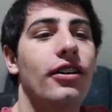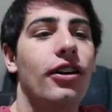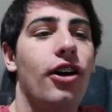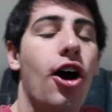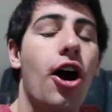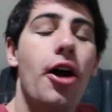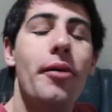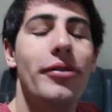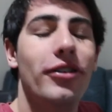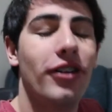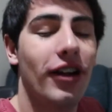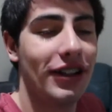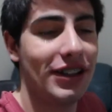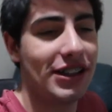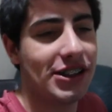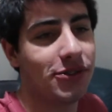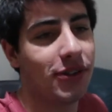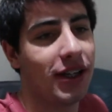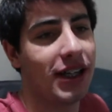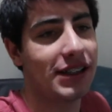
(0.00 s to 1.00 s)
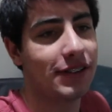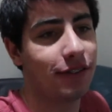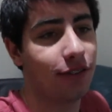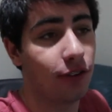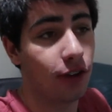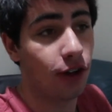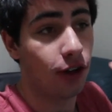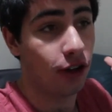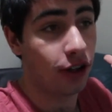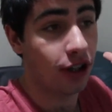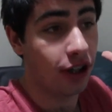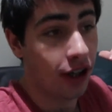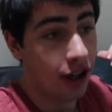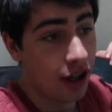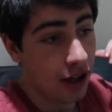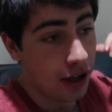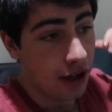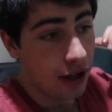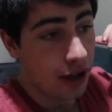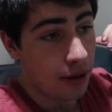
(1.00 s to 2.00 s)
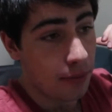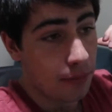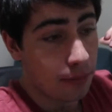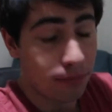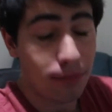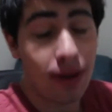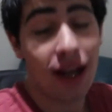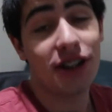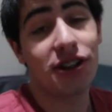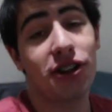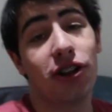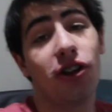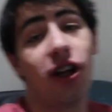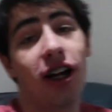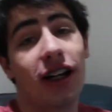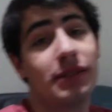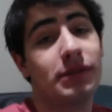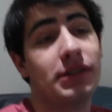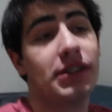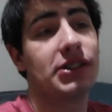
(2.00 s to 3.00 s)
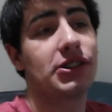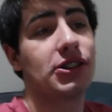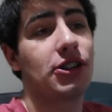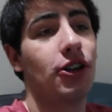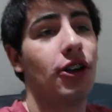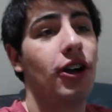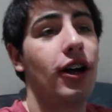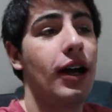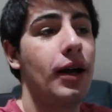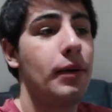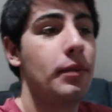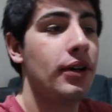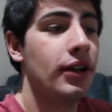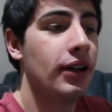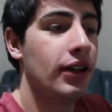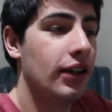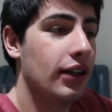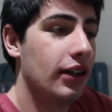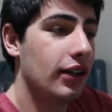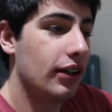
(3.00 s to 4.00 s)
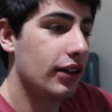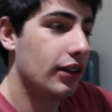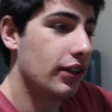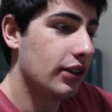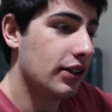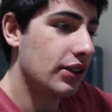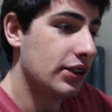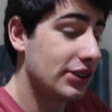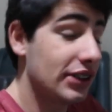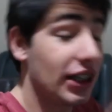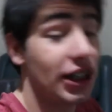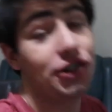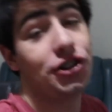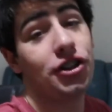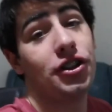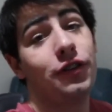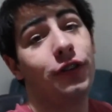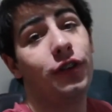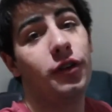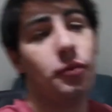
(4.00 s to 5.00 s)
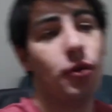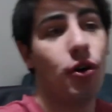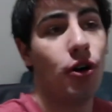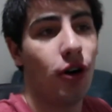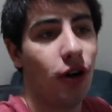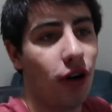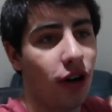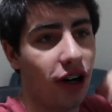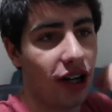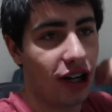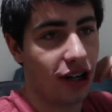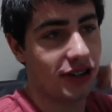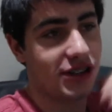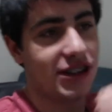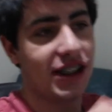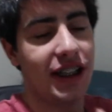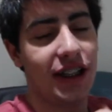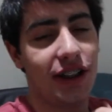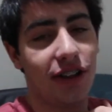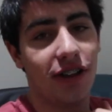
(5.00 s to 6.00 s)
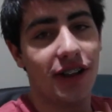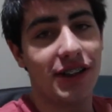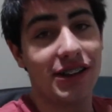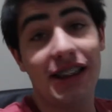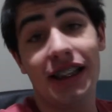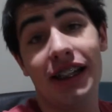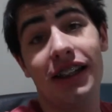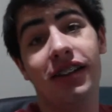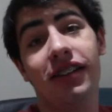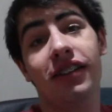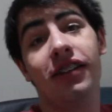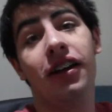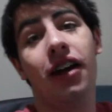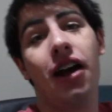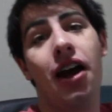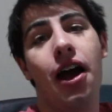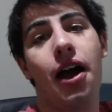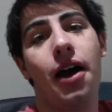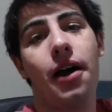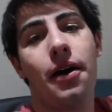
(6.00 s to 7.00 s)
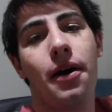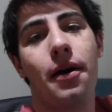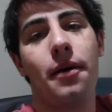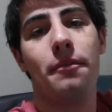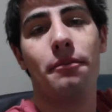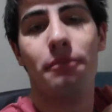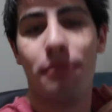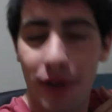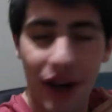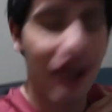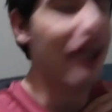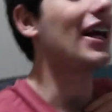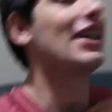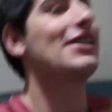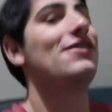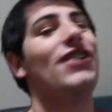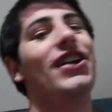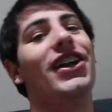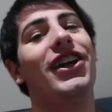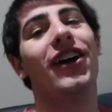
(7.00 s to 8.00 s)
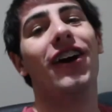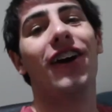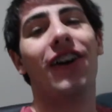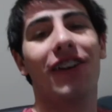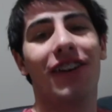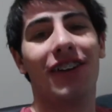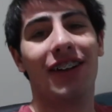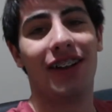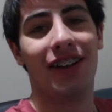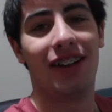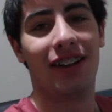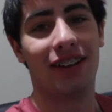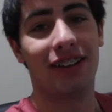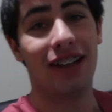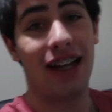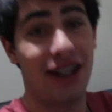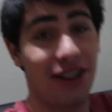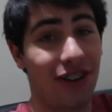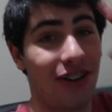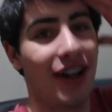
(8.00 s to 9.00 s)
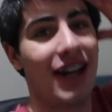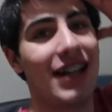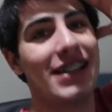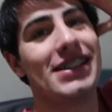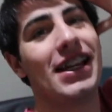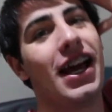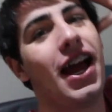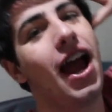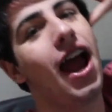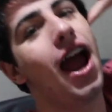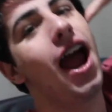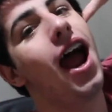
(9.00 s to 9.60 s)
hope you like this week's vlog. Make sure to like and subscribe. Stay tuned for more and I'll see you guys in my next video. Later guys.